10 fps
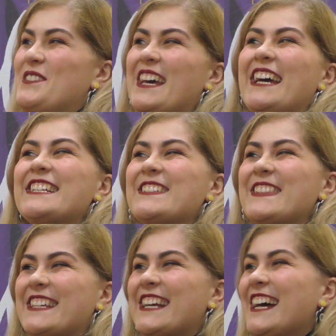day, I don't
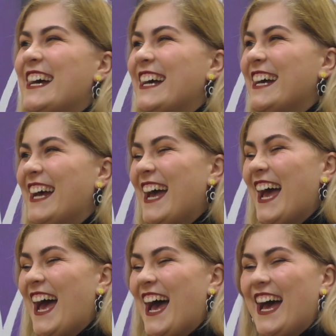think.
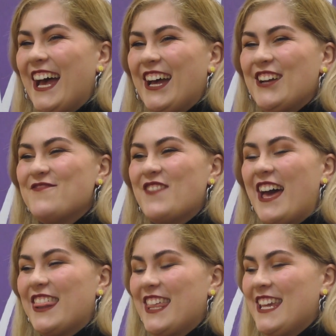I
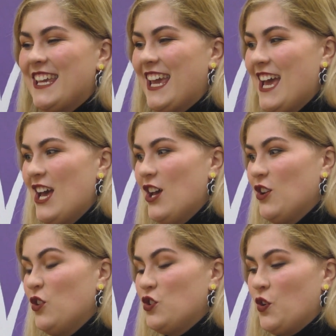think,
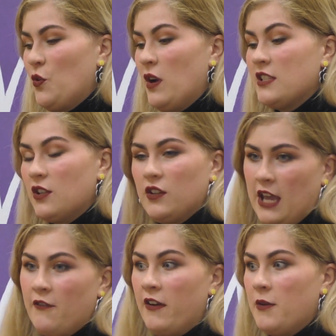so it's
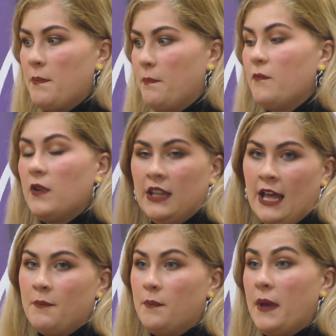very
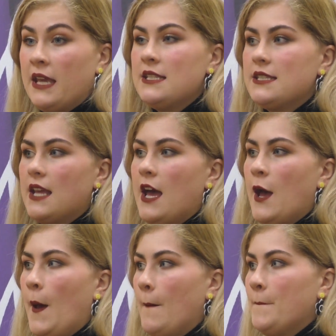lab-based.
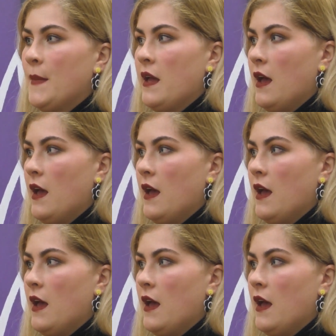And